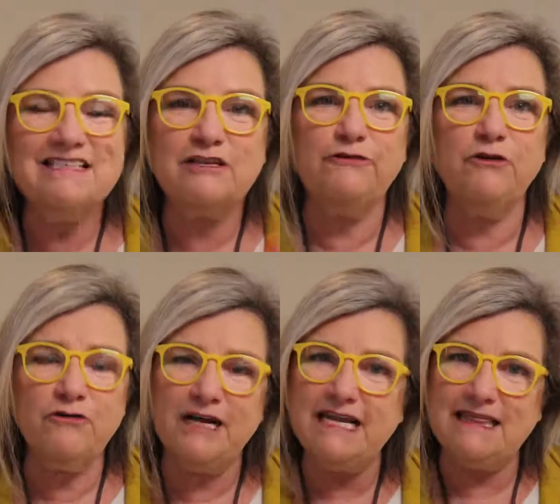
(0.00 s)
So if
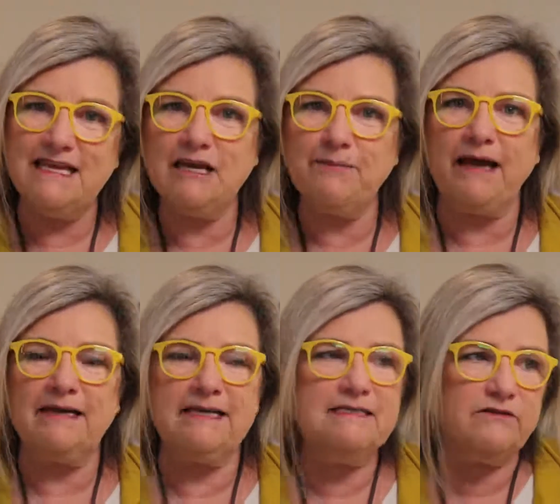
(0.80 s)
you already think
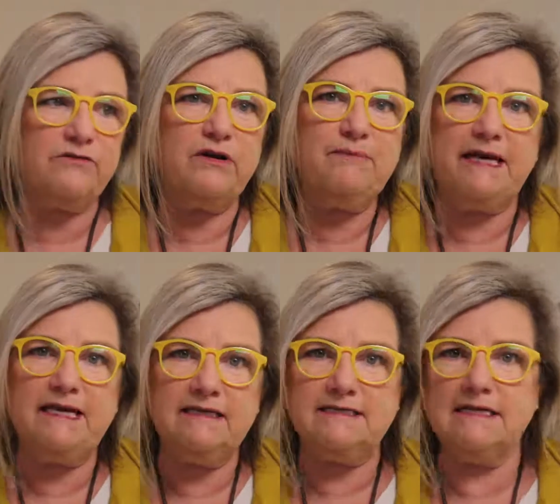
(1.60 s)
about here's the three
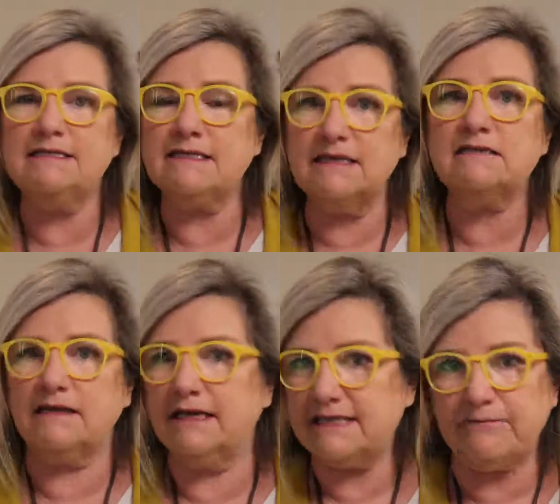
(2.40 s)
meetings, here's the things
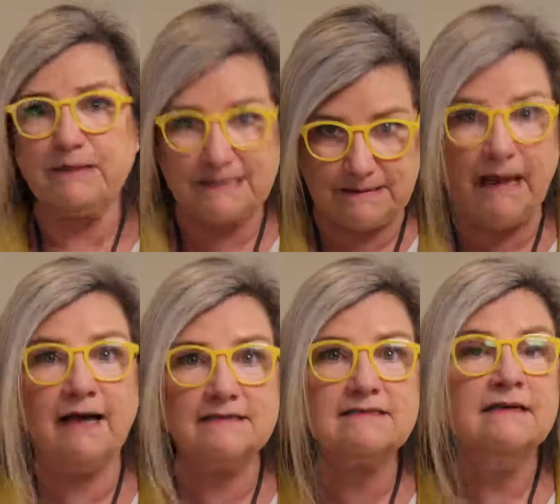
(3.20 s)
I need to have my
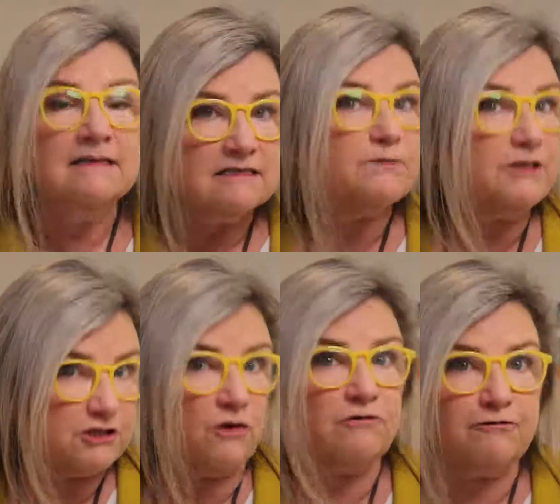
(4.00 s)
smarts
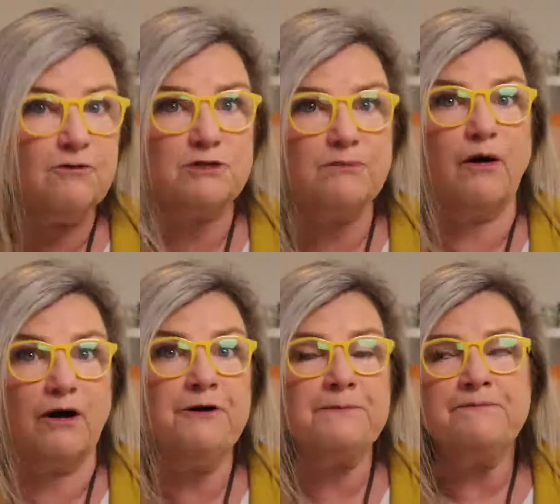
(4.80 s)
switched on for
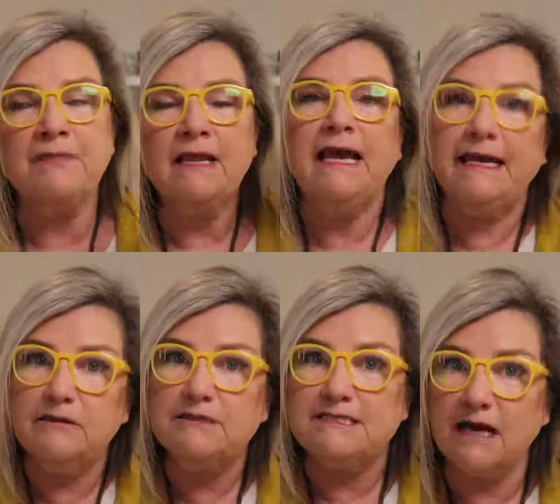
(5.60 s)
tomorrow,
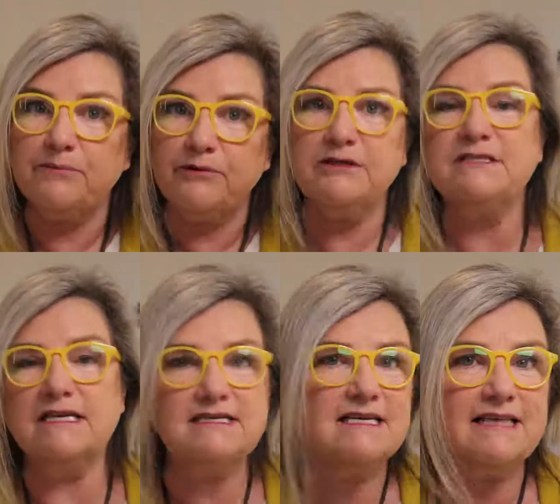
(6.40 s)
it'll start
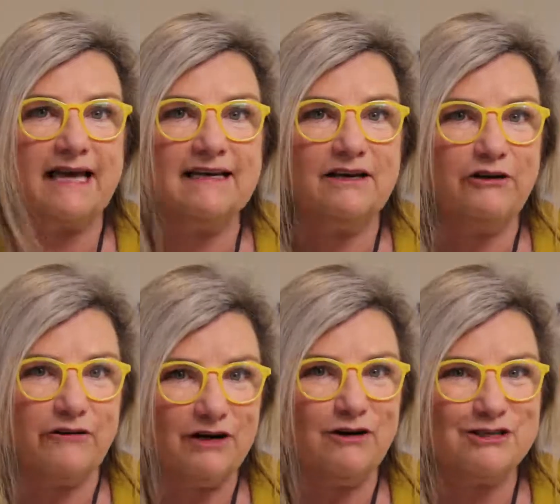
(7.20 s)
processing that in
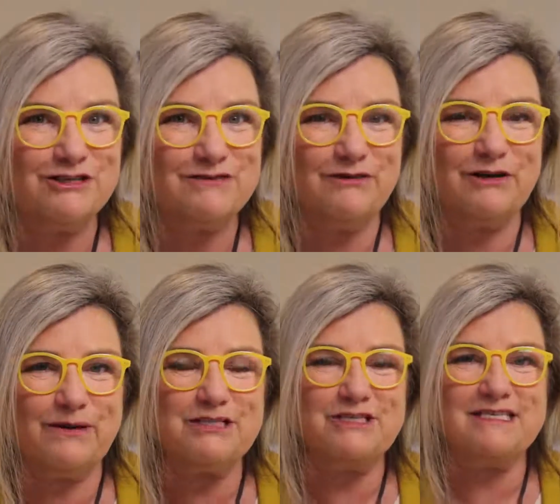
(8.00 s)
your unconscious for
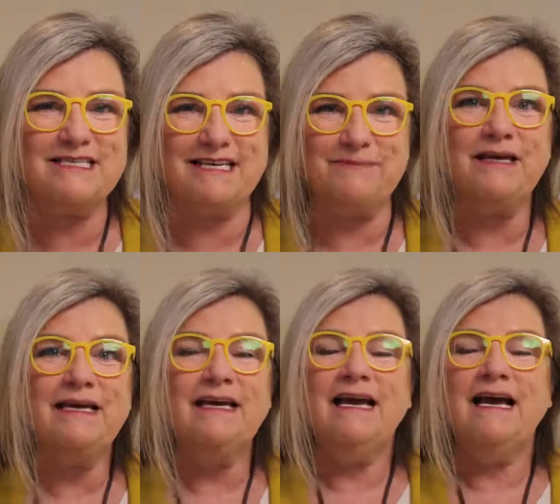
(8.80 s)
you as you sleep.
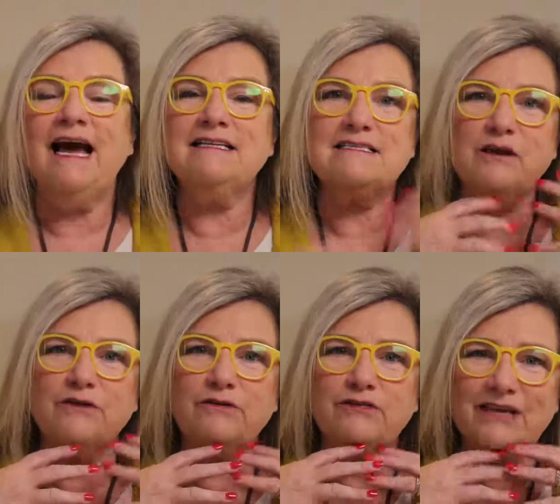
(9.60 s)
And
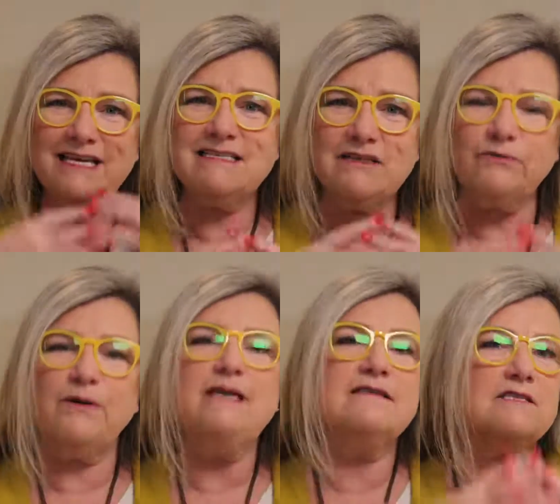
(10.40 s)
so these are the
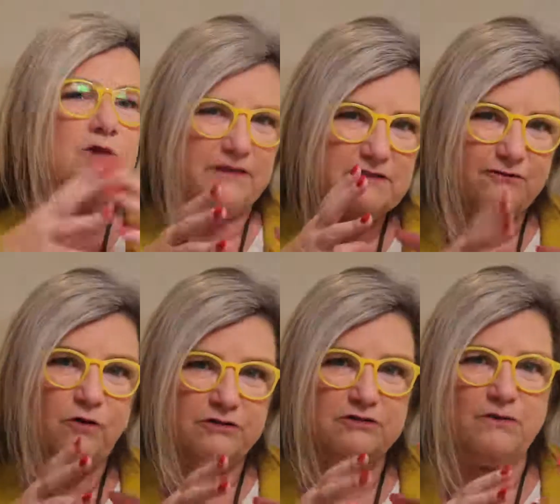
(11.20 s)
reasons why this
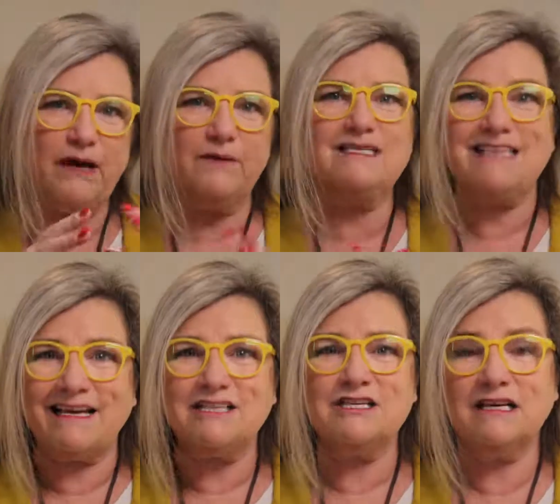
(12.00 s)
fourth two hours is
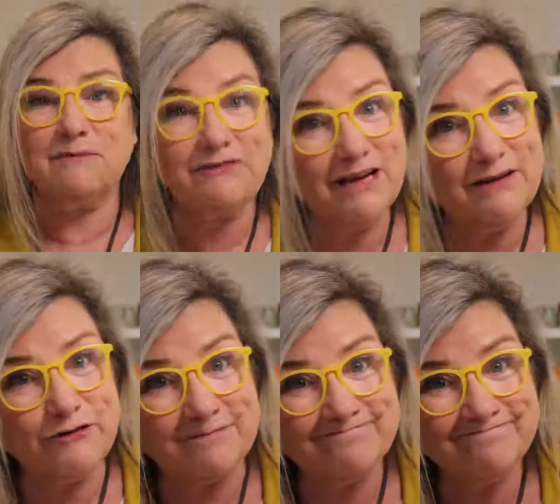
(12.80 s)
actually my
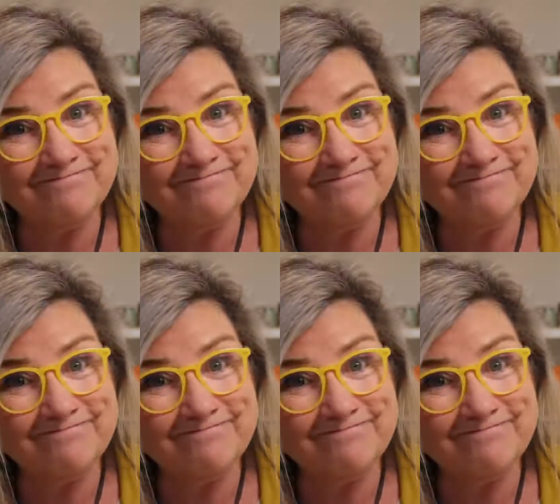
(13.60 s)
favorite.